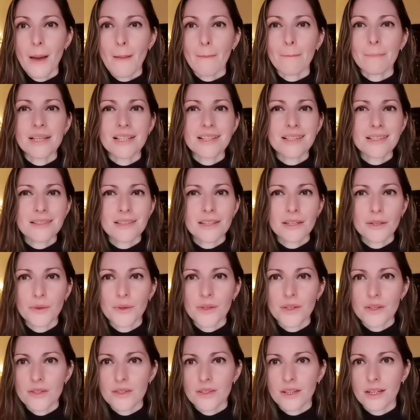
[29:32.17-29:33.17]

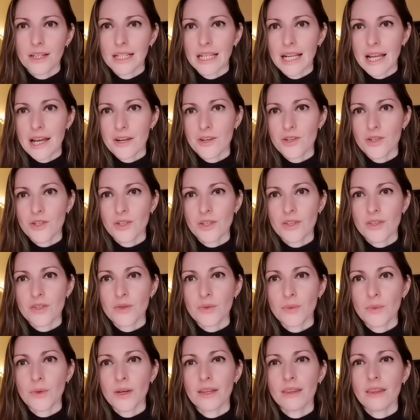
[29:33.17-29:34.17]
mysterious
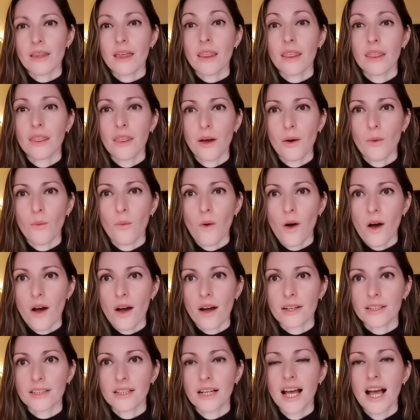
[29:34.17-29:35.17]
connections with the
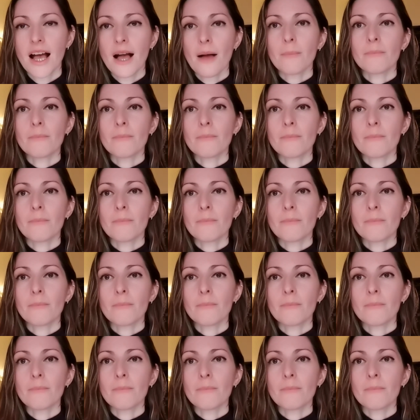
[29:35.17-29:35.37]
one,